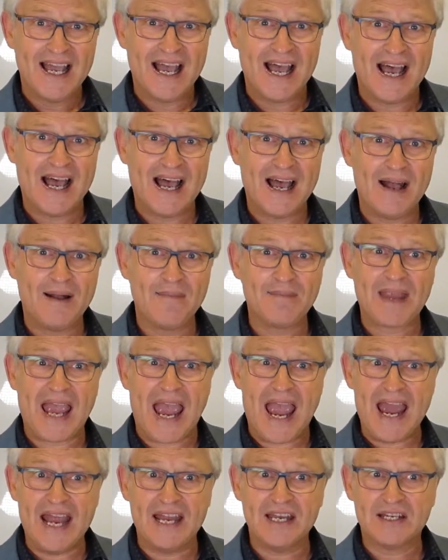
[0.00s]

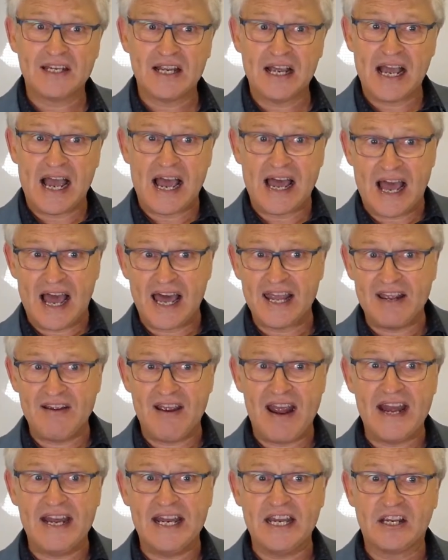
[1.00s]
And are there
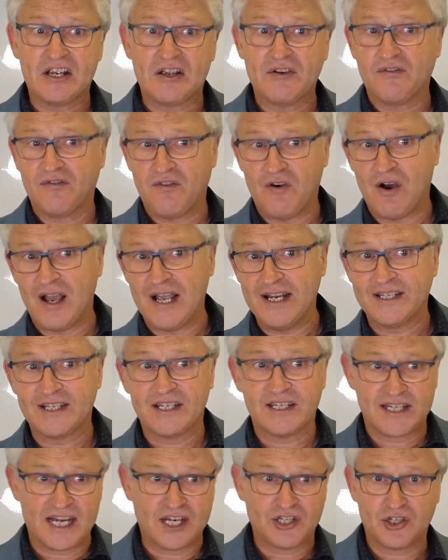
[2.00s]
any confines
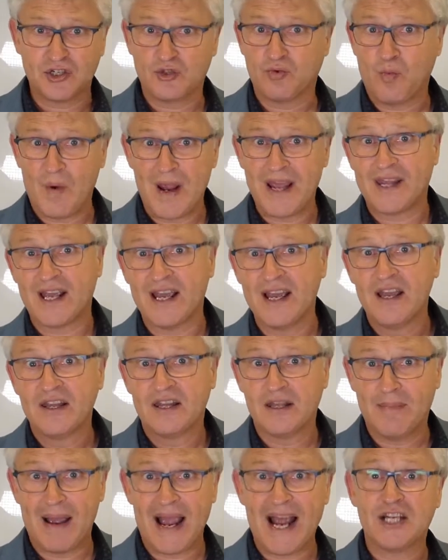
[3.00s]
such as weather
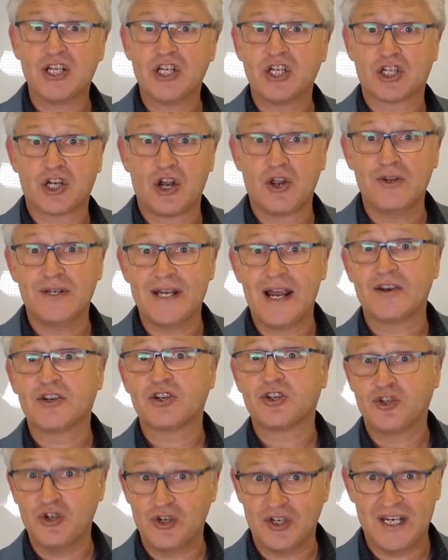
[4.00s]
that may actually slow you down to
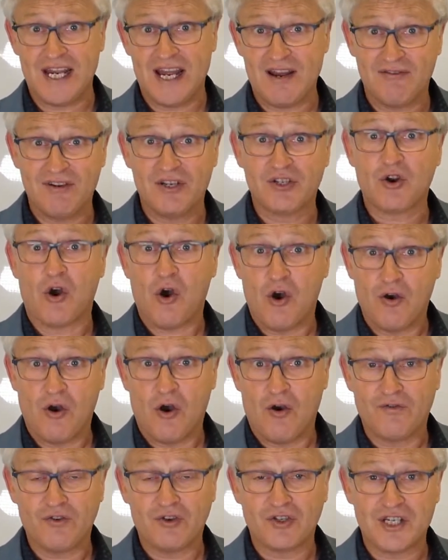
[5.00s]
certain areas
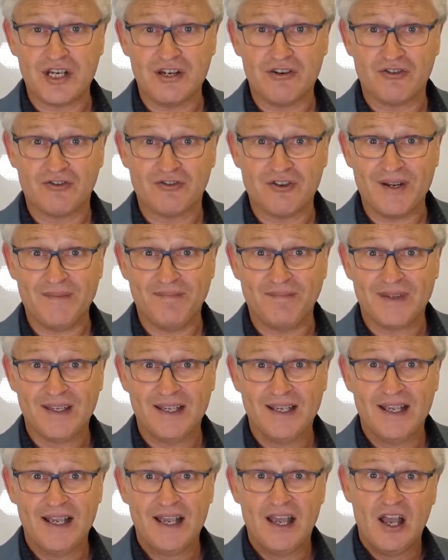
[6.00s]
of your territory?
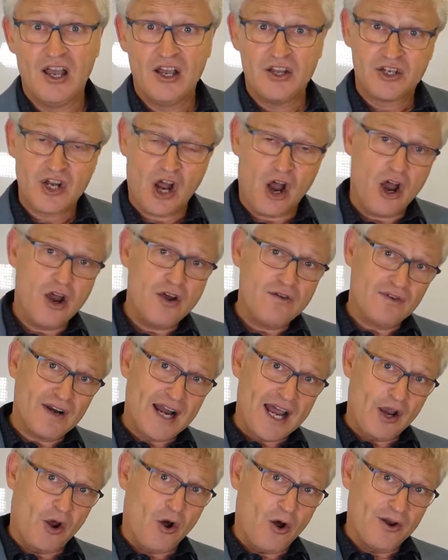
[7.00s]
To
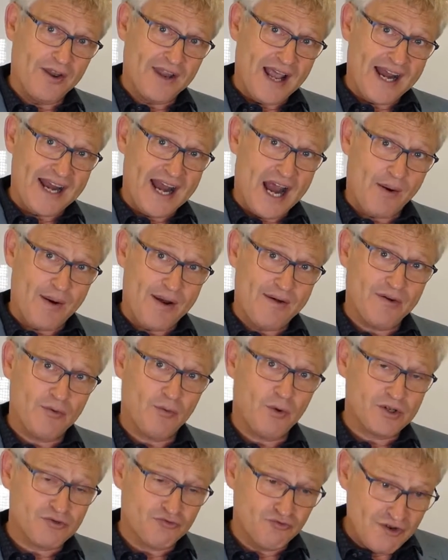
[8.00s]
overlay on that, however,
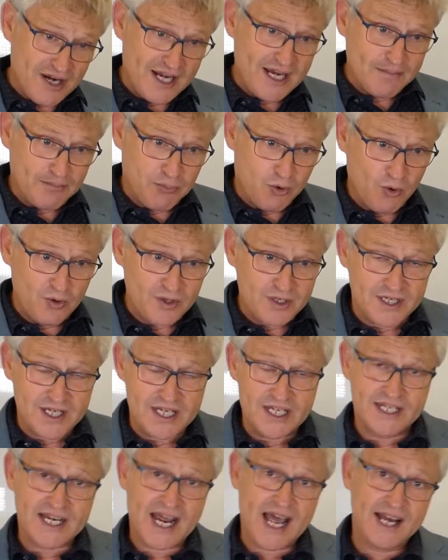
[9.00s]
what's really important
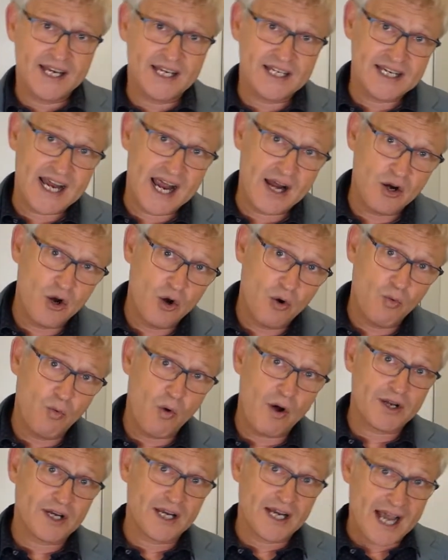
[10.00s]
is to understand
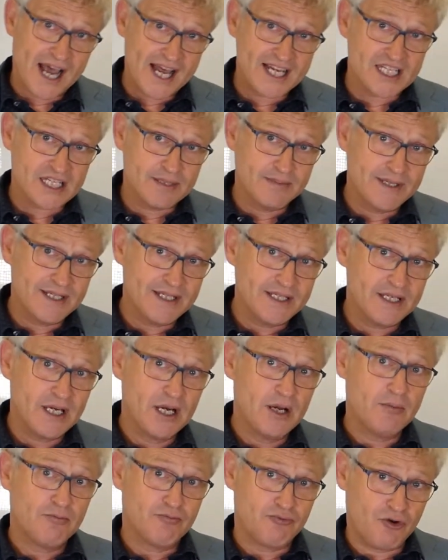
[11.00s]
what customers,
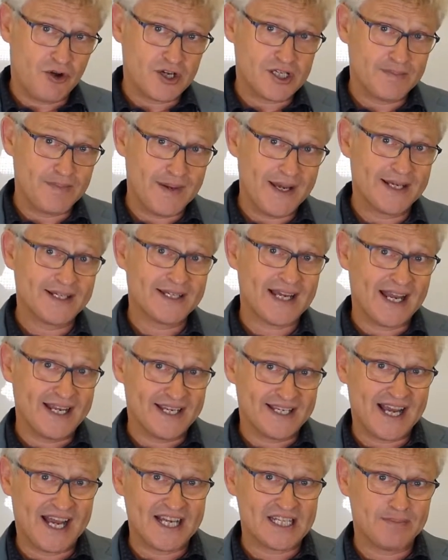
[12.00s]
prospects and
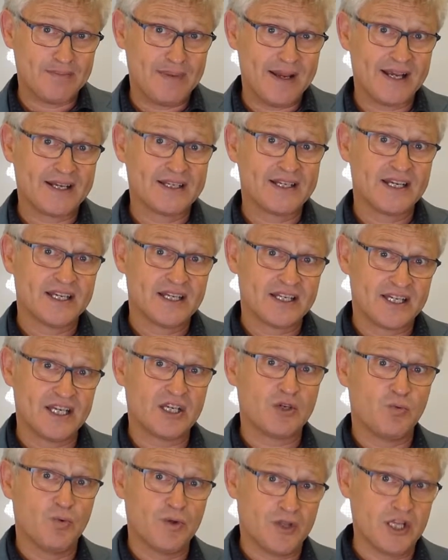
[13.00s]
suspects
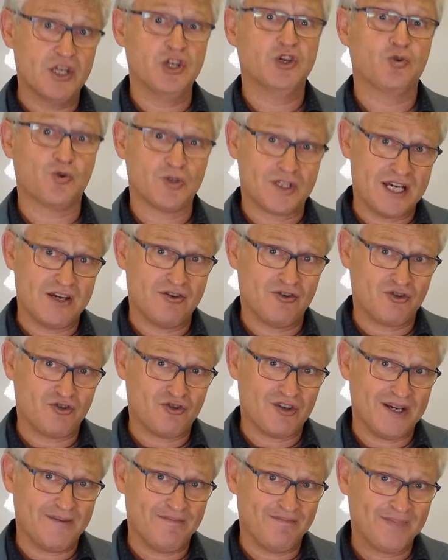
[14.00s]
sit within your territory.